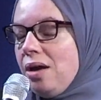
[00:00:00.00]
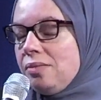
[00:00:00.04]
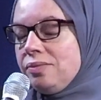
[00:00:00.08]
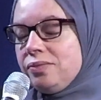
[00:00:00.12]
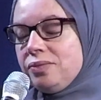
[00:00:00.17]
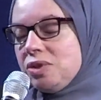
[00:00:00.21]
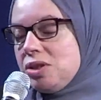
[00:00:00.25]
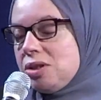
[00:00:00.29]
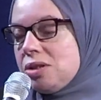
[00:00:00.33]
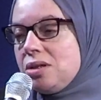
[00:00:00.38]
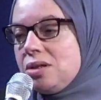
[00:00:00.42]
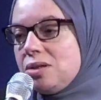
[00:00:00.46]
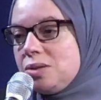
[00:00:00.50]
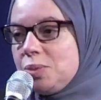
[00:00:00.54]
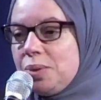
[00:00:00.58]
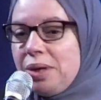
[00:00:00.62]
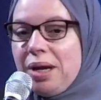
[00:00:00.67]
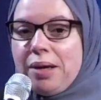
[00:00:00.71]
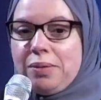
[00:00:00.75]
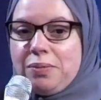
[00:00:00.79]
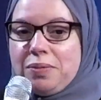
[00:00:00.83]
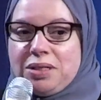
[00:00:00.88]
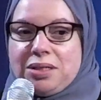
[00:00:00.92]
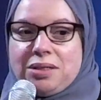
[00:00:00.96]
just because when
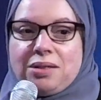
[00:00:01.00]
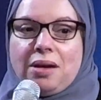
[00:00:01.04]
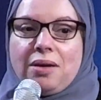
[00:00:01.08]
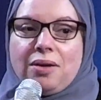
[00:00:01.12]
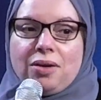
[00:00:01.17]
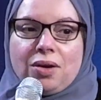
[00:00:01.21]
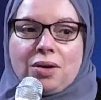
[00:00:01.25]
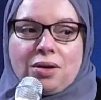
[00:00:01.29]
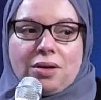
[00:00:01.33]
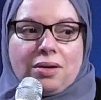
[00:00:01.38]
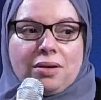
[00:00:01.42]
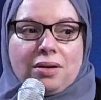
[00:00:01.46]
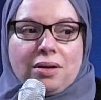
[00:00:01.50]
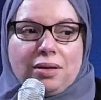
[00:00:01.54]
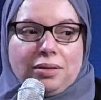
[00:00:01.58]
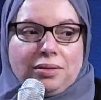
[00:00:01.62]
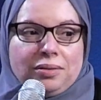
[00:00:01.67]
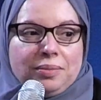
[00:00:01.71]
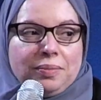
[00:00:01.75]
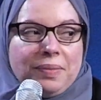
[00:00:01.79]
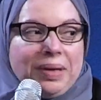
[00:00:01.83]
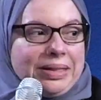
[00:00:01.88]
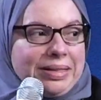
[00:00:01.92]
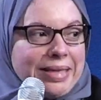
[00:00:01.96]
I was younger,
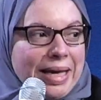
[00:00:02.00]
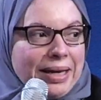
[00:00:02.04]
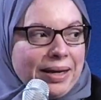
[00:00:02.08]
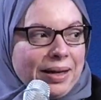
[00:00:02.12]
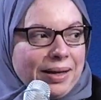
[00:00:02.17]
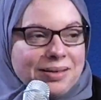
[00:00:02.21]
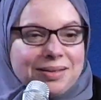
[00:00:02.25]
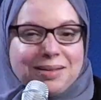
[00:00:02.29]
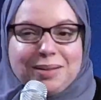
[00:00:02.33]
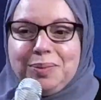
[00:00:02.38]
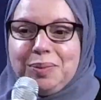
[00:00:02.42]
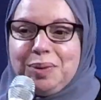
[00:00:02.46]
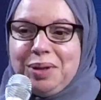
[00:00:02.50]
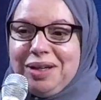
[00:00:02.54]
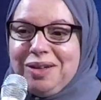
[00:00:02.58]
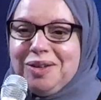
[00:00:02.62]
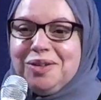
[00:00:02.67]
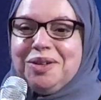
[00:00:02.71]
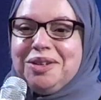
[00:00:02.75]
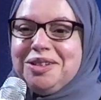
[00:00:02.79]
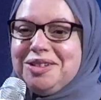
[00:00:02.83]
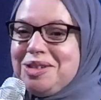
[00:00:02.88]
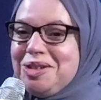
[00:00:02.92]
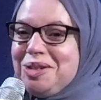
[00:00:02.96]
my dad had some legal
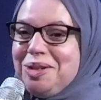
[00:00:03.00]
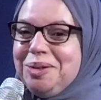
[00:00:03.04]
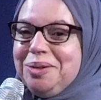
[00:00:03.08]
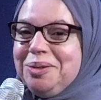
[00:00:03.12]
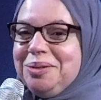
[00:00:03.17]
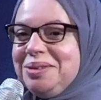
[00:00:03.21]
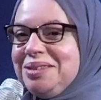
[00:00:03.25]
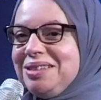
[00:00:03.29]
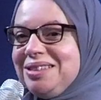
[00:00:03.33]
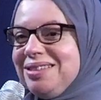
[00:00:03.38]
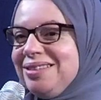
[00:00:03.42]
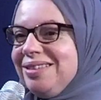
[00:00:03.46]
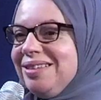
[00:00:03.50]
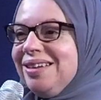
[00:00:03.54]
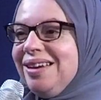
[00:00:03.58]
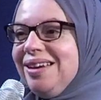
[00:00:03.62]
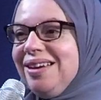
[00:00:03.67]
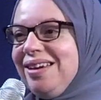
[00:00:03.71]
issues and,